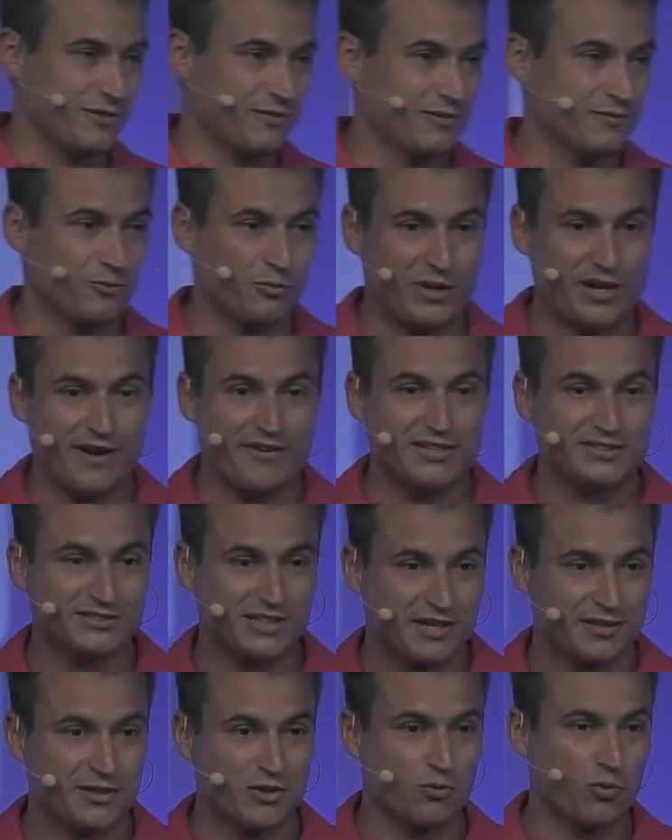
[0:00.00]
When I
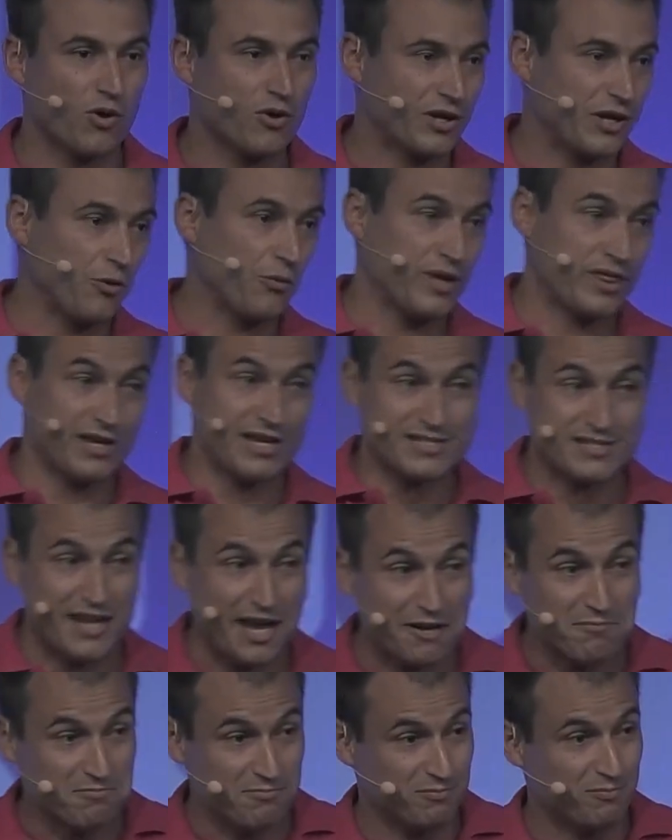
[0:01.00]
started working with
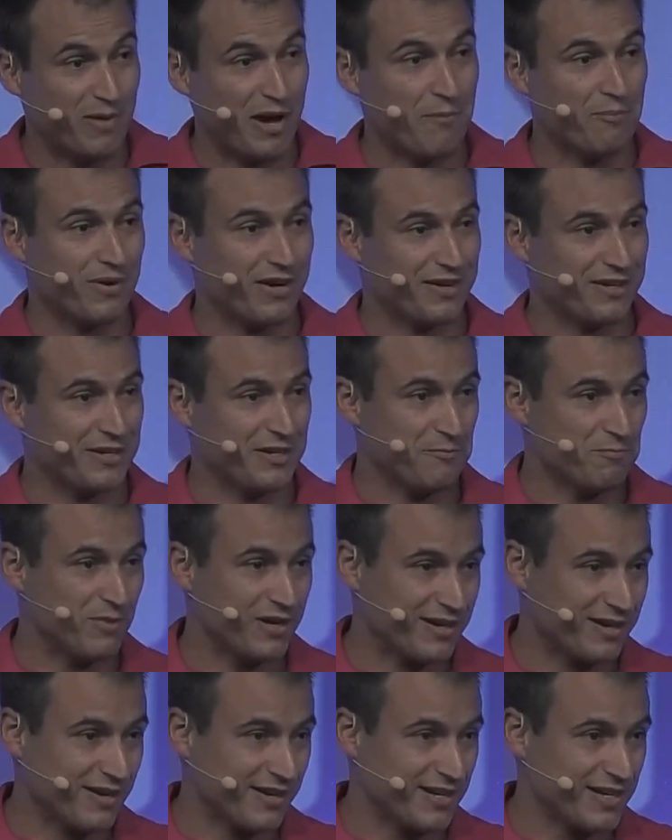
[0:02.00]
Hassan, my partner in
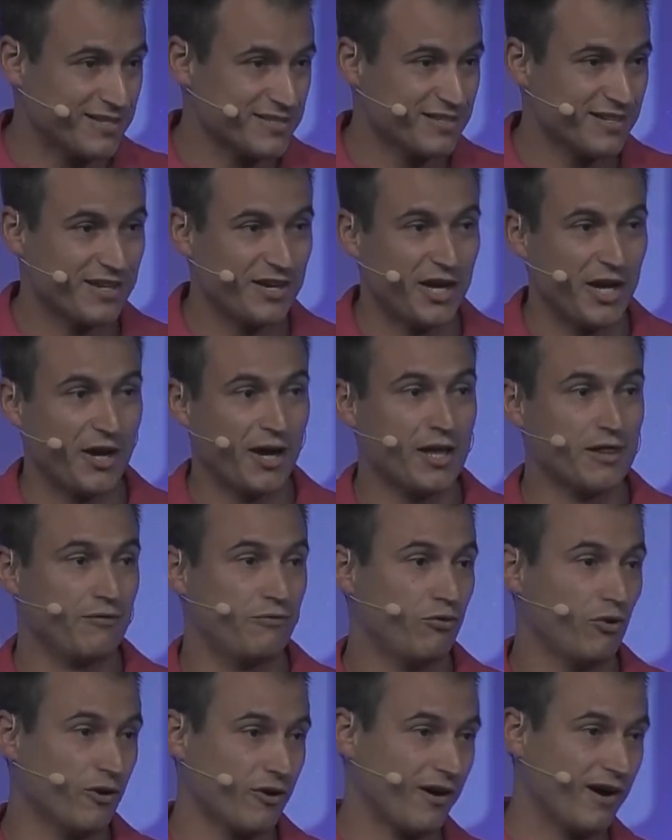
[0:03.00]
Marrakech, he had
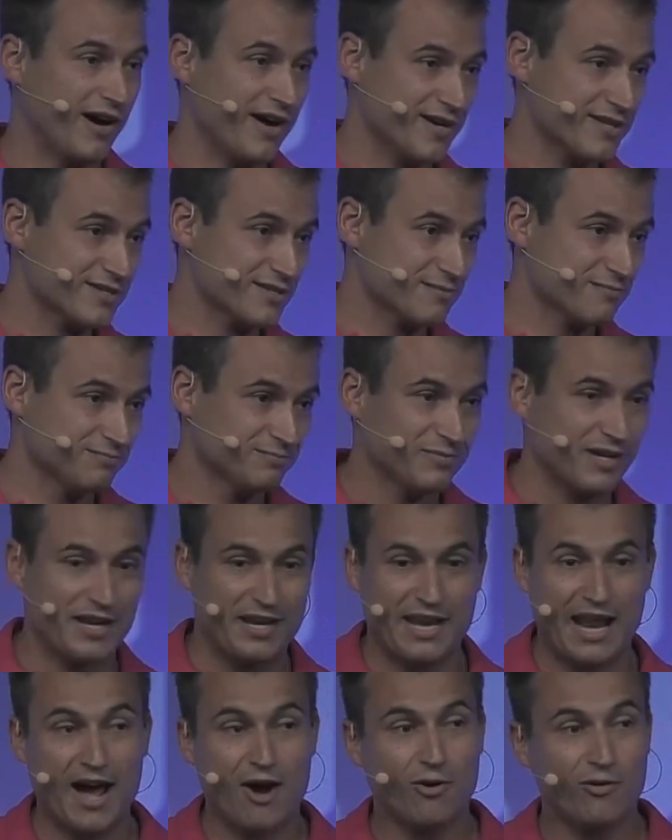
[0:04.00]
4 cars.
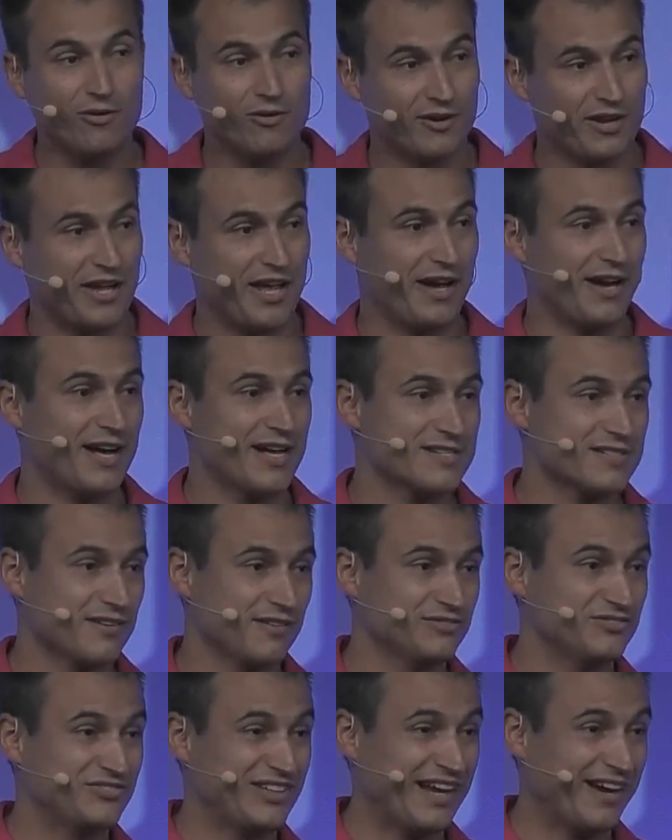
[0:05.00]
Now he has
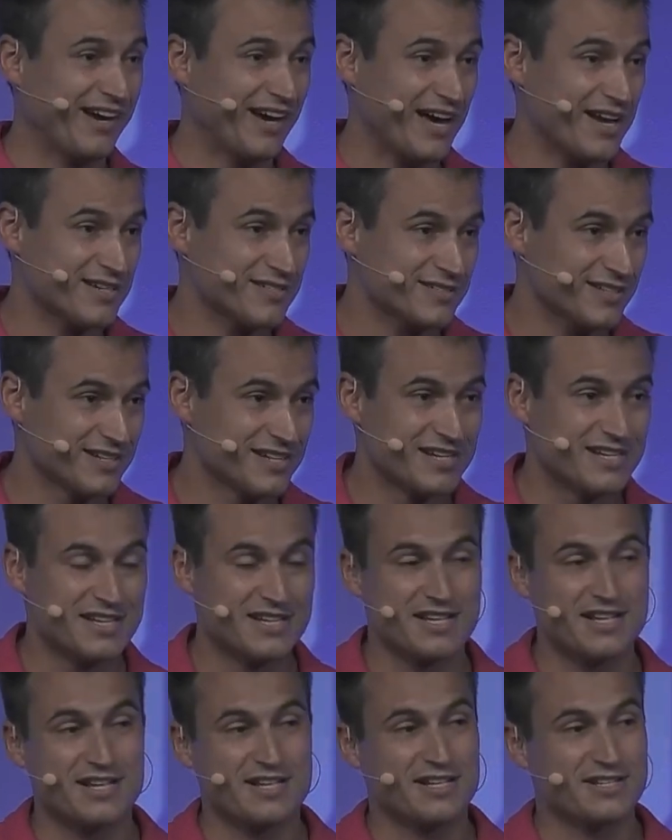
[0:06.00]
10 cars,
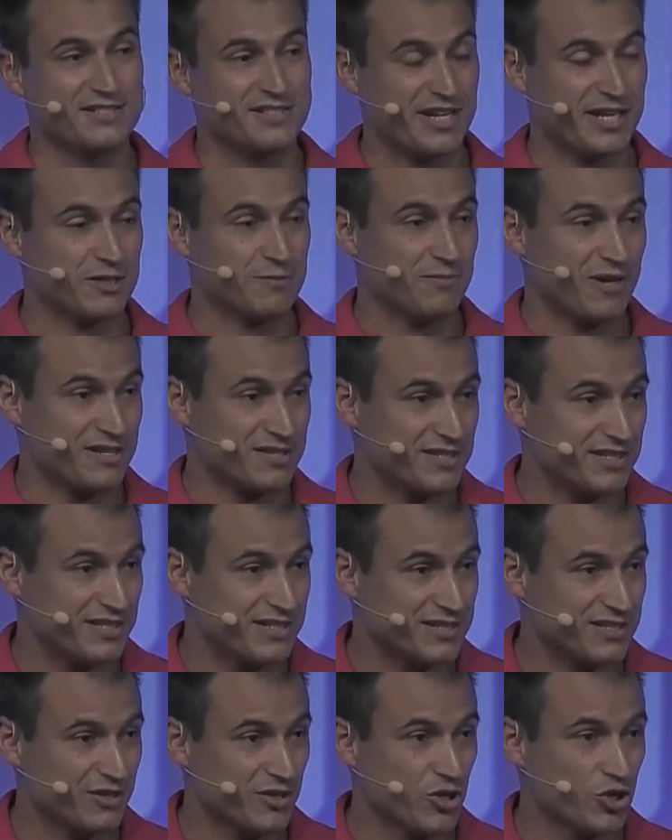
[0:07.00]
6
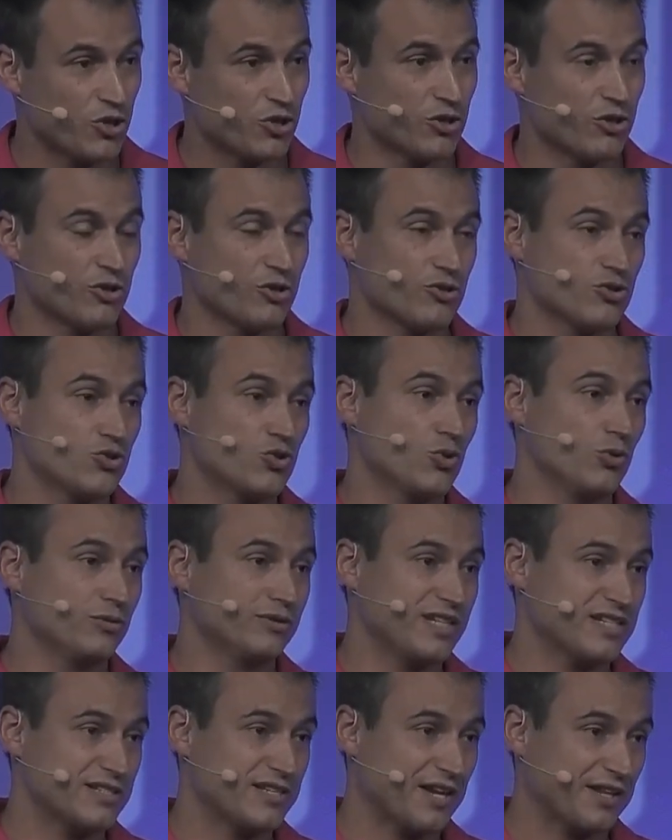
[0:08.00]
buses, 2
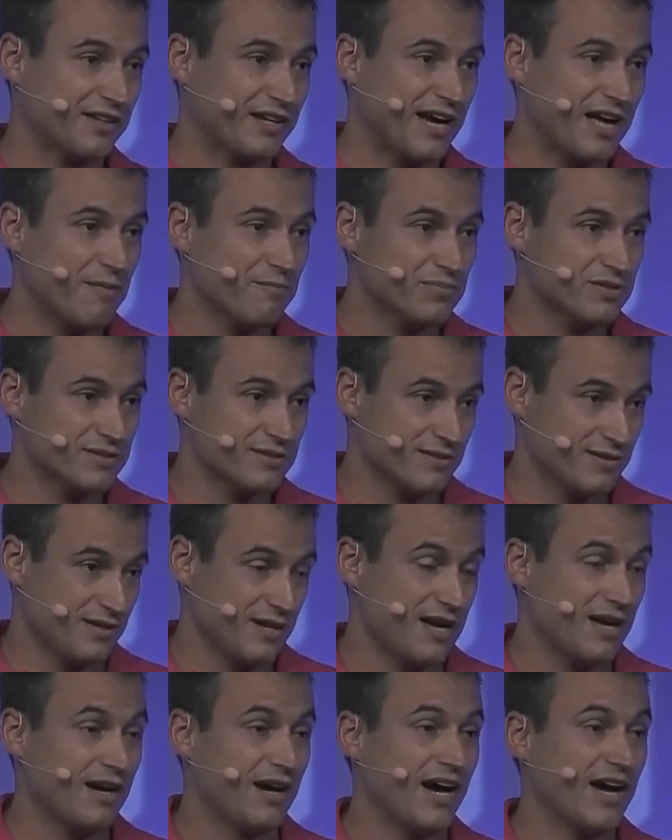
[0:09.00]
desert camps,
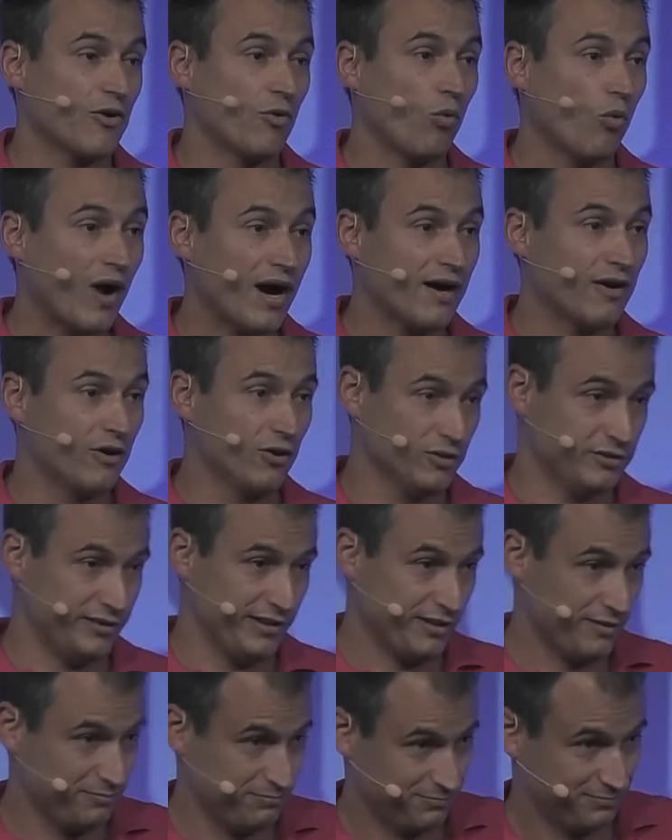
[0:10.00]
and 1
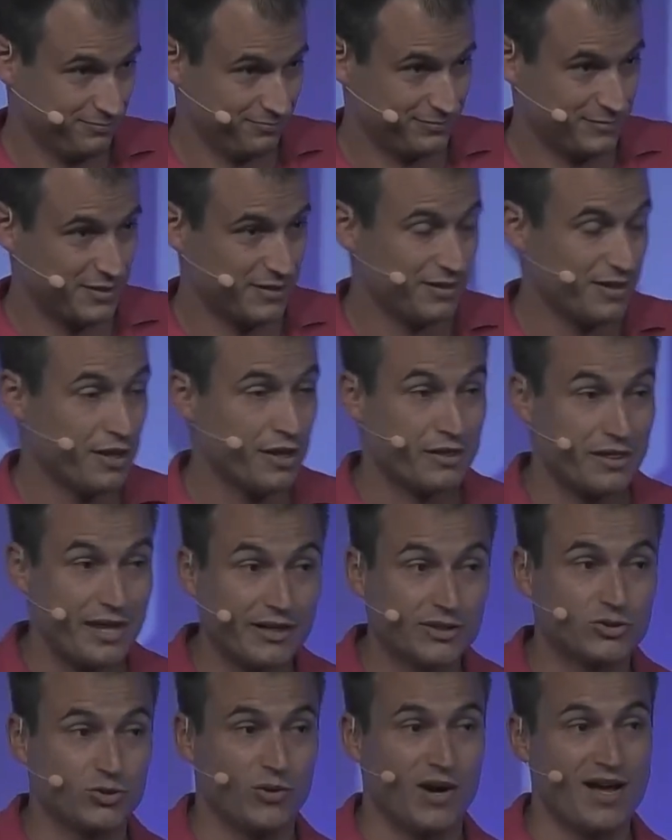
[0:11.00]
hotel,
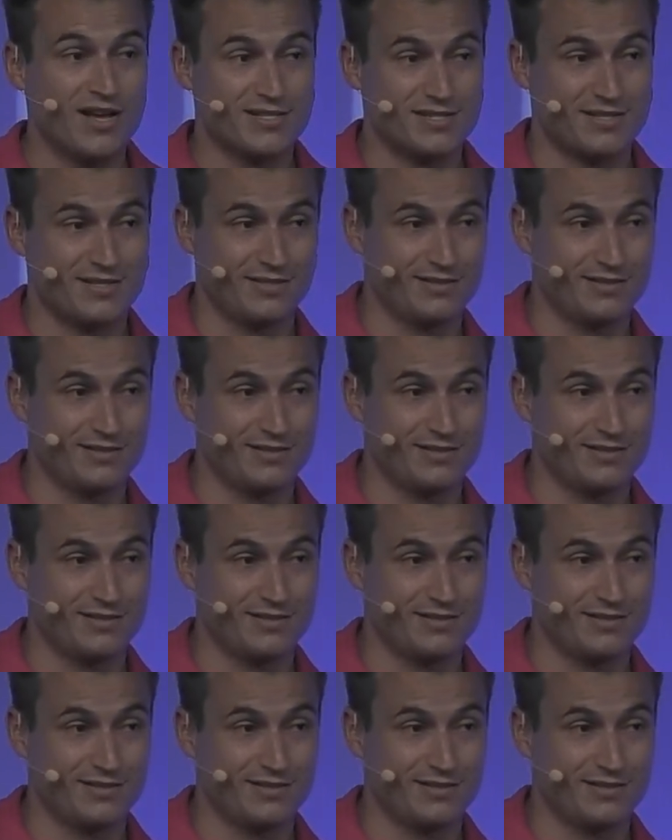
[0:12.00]
thanks to us.